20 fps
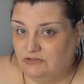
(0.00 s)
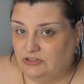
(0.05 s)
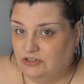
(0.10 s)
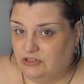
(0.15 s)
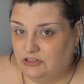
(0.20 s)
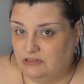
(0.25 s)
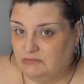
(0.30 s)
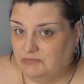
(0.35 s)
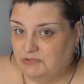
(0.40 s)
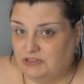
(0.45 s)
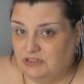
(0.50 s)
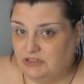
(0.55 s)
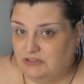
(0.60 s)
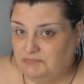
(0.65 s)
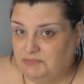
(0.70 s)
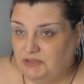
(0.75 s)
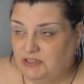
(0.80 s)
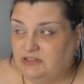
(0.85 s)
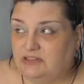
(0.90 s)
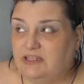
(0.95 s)
dupes,
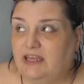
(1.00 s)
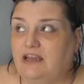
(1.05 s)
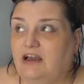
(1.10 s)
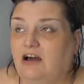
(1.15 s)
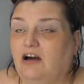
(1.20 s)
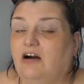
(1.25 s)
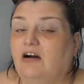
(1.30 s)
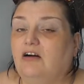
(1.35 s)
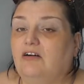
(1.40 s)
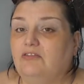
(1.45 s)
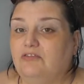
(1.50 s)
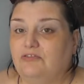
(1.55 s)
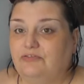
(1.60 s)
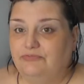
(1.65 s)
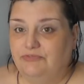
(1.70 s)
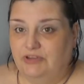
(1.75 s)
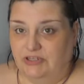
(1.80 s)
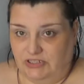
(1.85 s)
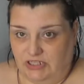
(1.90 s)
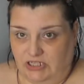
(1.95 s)
but they are
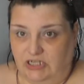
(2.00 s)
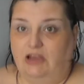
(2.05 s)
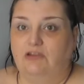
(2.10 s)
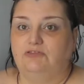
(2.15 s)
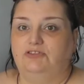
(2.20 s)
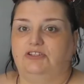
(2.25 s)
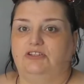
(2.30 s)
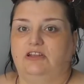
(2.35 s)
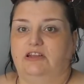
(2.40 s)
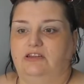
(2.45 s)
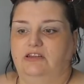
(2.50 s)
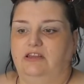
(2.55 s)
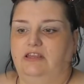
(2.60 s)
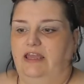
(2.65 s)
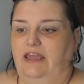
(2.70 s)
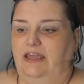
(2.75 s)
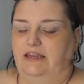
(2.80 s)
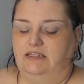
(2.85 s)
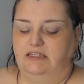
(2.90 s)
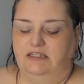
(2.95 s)
as close as I could
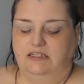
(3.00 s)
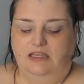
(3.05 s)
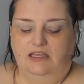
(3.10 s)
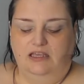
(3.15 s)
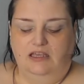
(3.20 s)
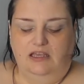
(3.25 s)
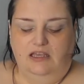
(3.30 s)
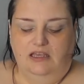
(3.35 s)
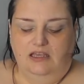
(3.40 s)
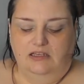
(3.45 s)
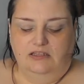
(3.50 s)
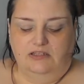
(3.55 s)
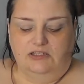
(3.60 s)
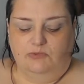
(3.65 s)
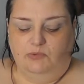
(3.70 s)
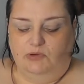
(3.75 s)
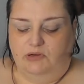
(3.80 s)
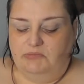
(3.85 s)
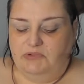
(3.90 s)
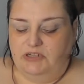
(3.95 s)
get.
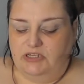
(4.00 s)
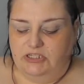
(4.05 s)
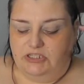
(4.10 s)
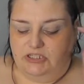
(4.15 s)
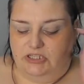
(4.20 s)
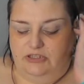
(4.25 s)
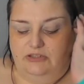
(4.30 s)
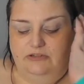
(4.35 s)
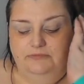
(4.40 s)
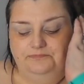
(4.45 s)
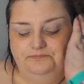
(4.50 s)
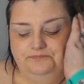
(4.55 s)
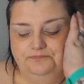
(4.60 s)
So what I'm going to do,